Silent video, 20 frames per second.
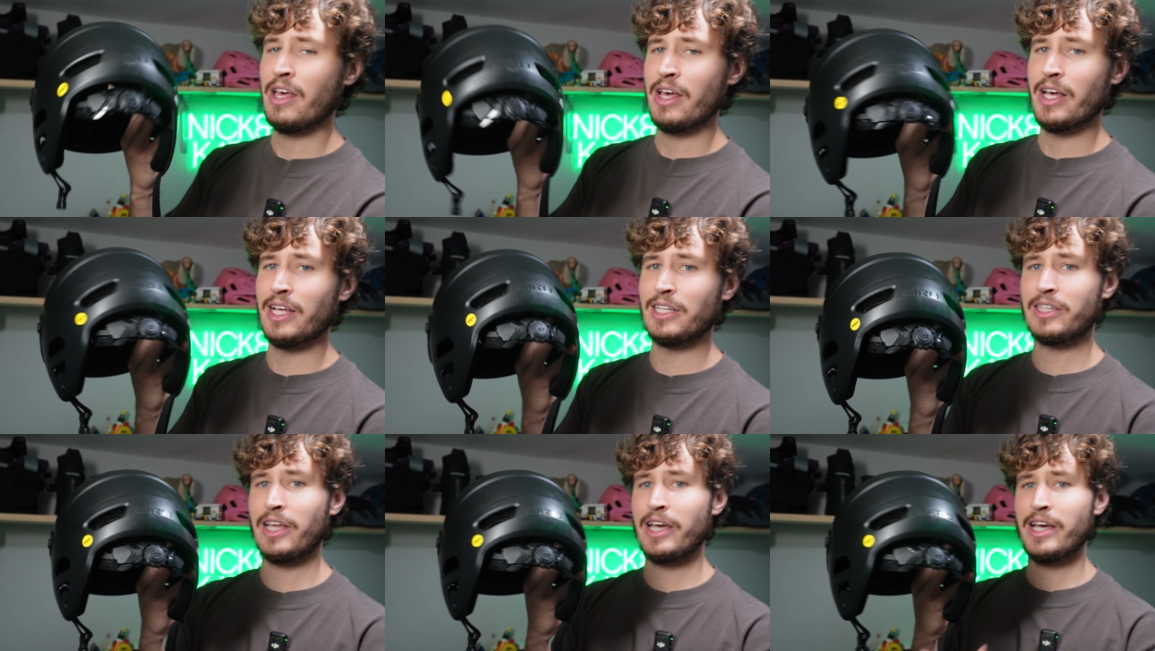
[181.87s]

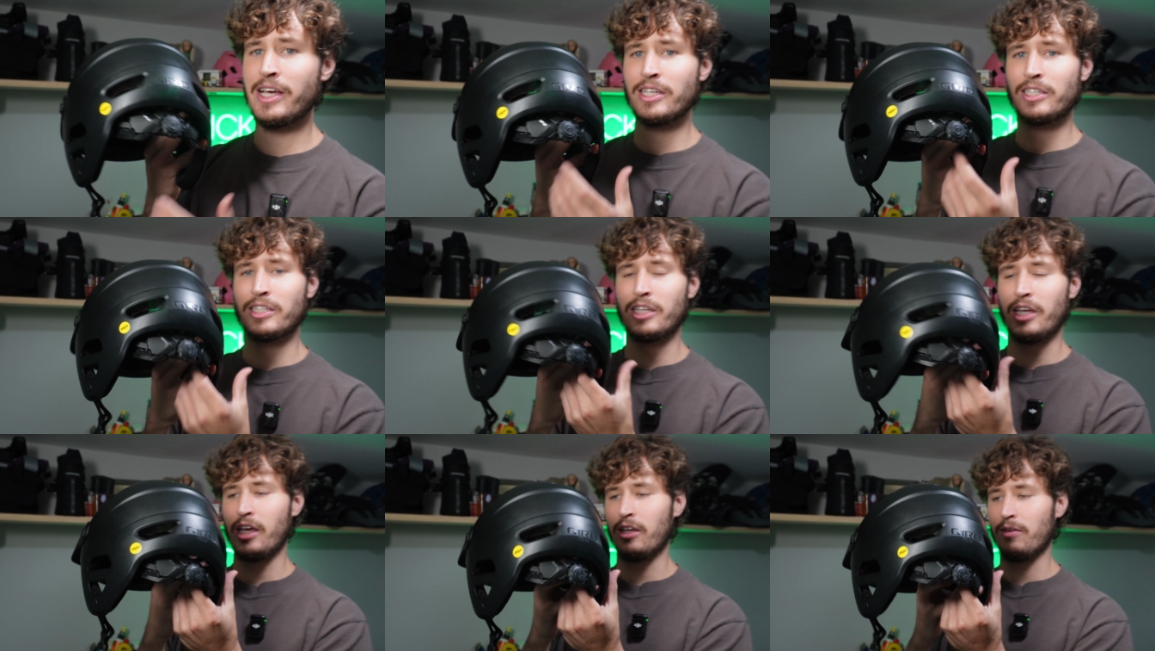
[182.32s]
It
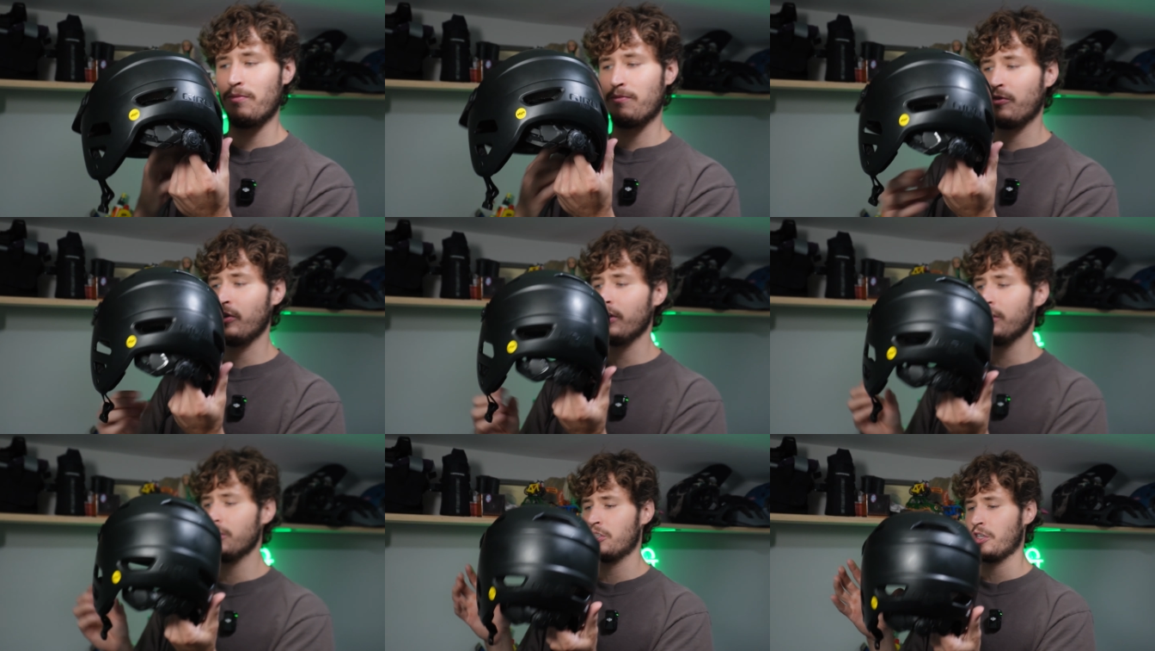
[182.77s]
stays
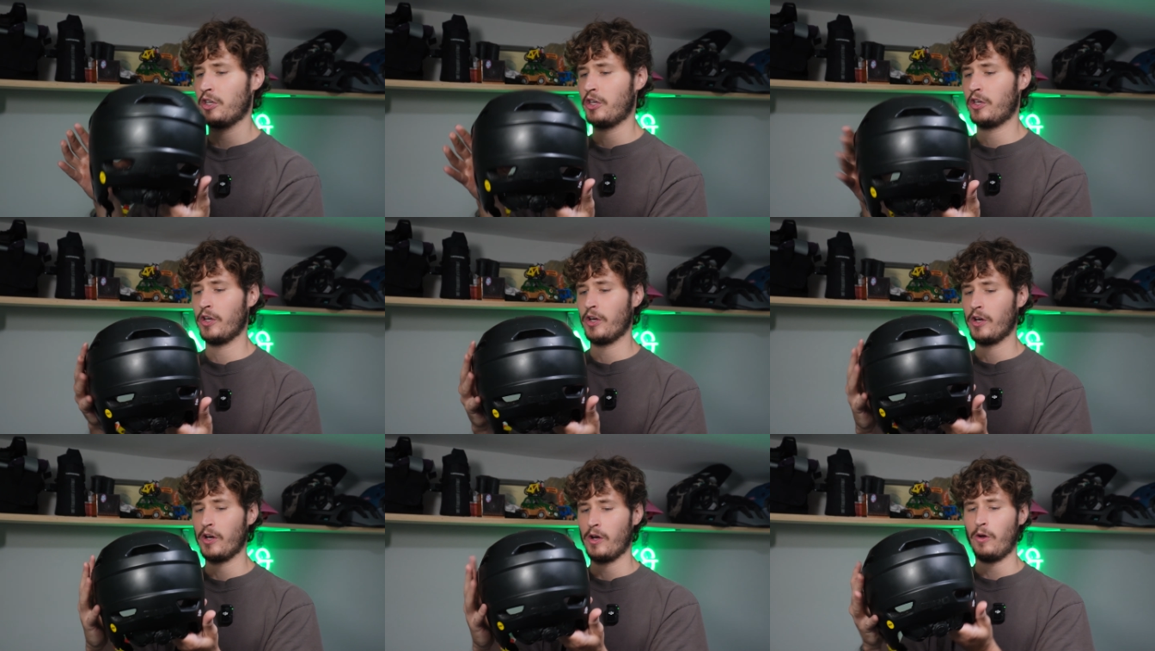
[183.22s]
really
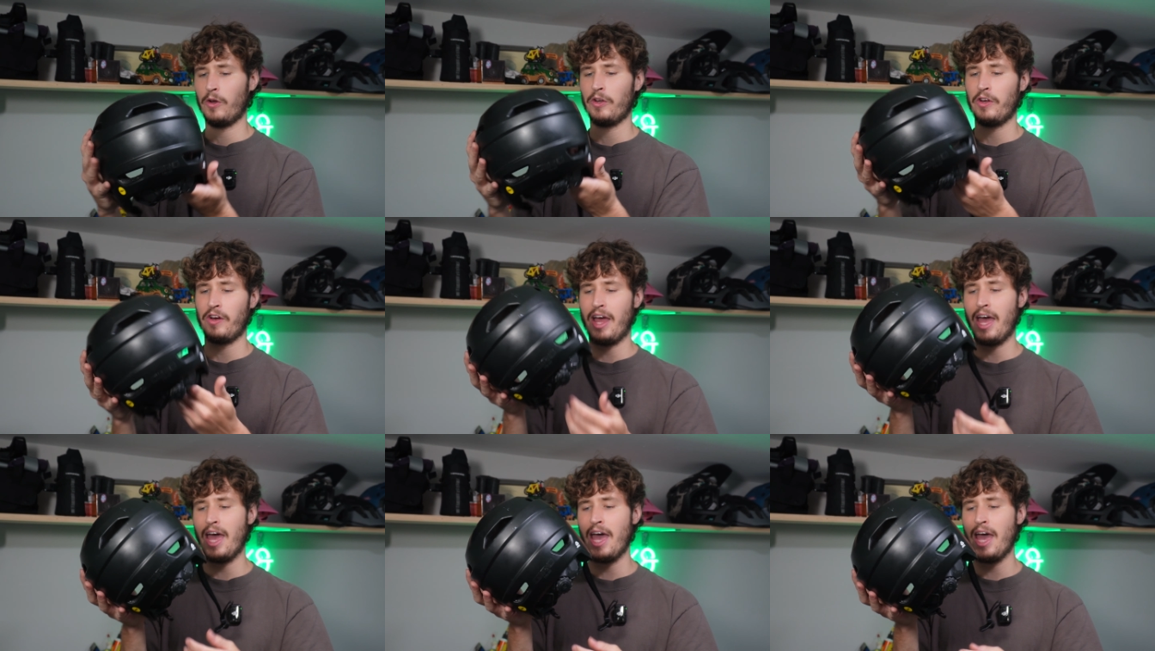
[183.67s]
secure on
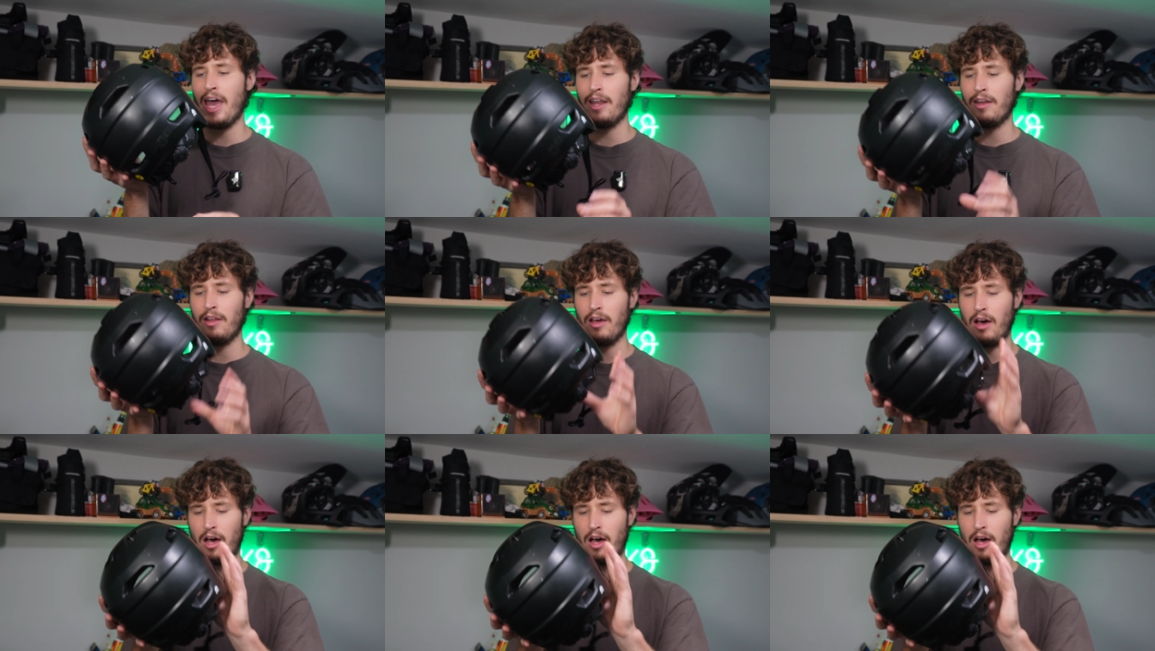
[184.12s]
your head.